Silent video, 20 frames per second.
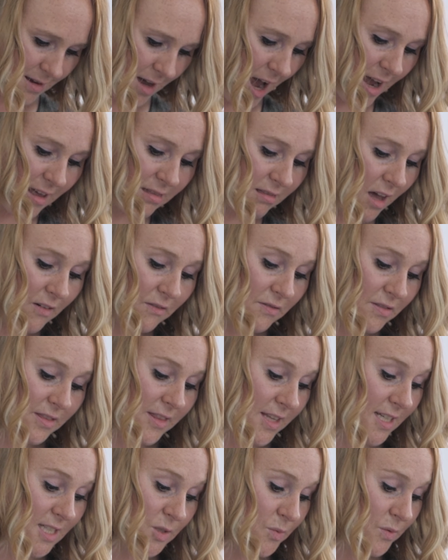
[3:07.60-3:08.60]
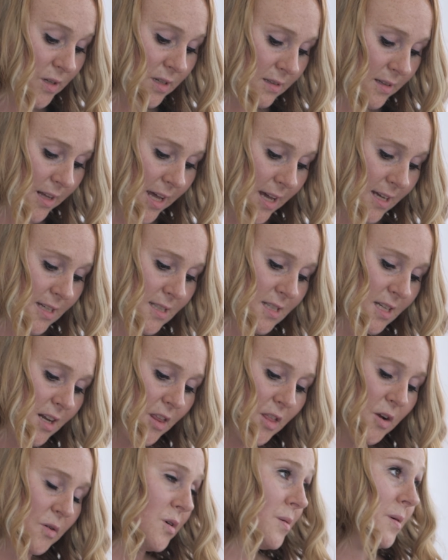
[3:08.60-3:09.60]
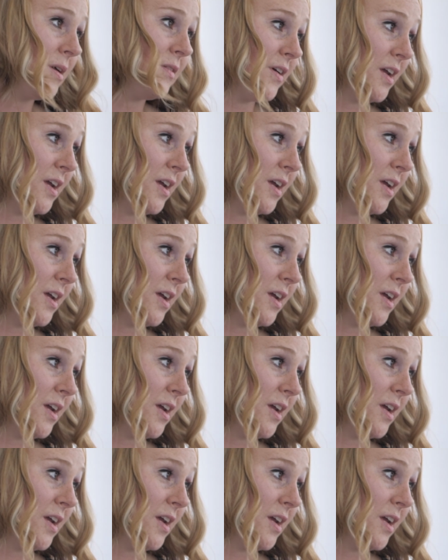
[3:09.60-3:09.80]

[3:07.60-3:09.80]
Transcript: I love this one. Like, it's another one of my